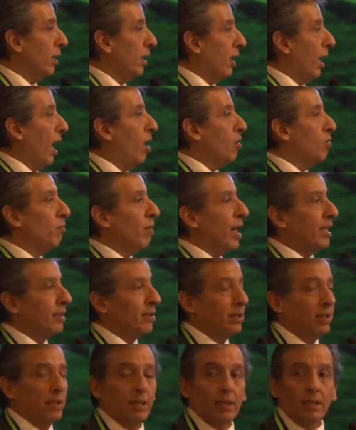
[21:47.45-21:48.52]
How much
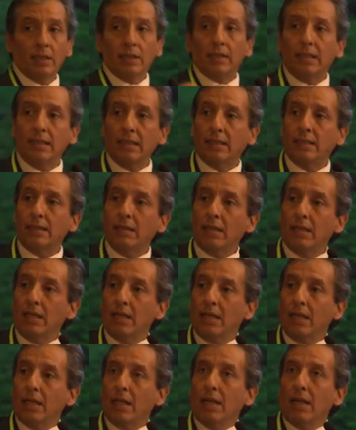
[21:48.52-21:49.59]
this
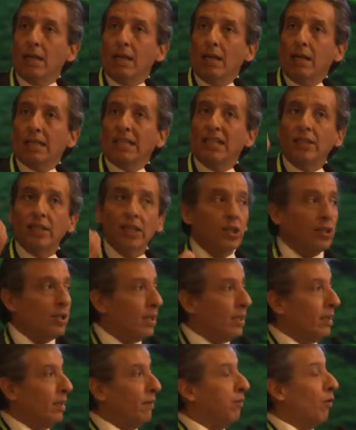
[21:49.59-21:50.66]

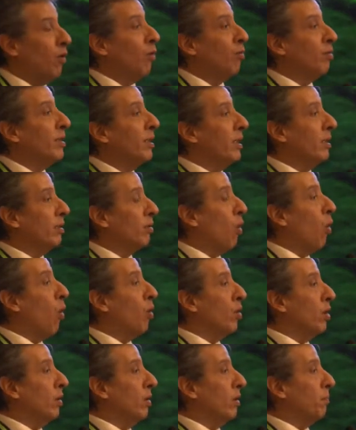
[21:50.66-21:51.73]
initiative of this
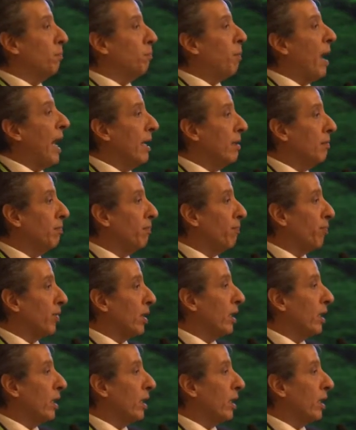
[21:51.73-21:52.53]
oil palm